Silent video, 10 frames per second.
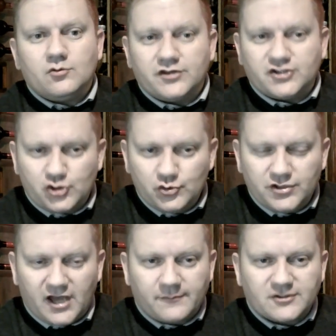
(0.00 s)
With two
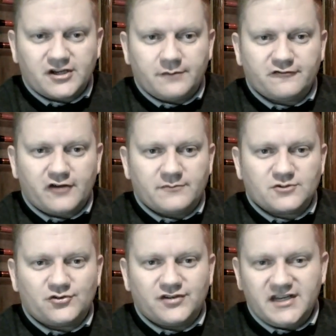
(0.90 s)
diamond-shaped frames
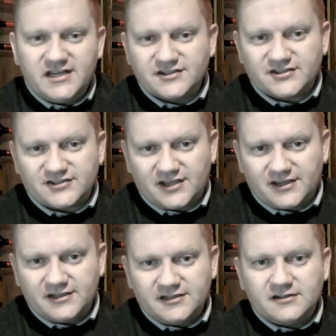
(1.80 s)
on each
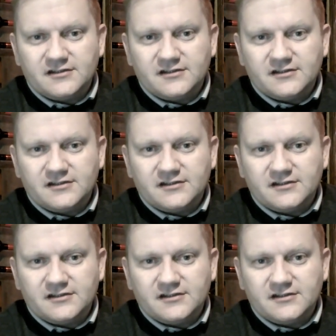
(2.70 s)
side,